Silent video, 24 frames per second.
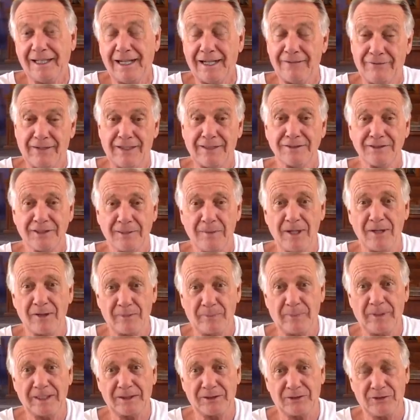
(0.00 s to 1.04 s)
I found some
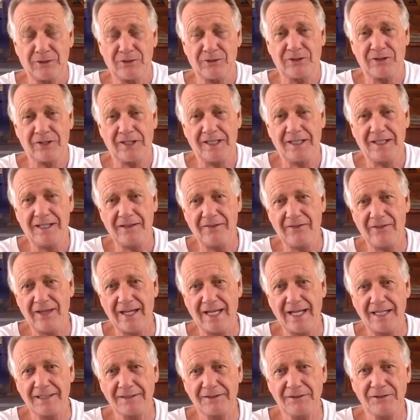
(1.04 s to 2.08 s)
other pictures
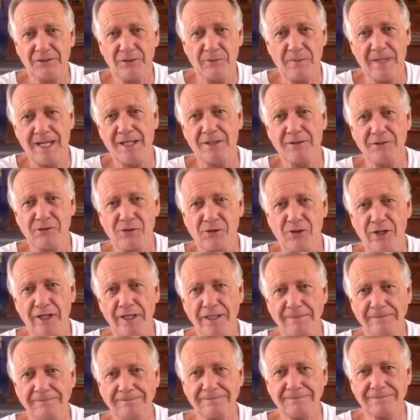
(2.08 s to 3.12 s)
that you may
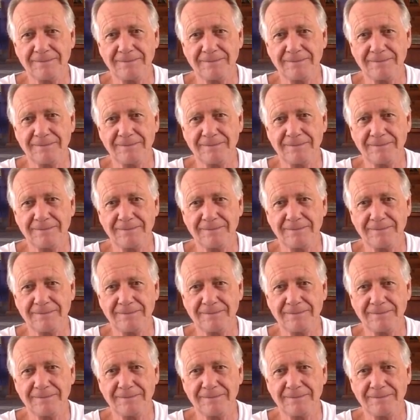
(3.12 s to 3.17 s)
enjoy,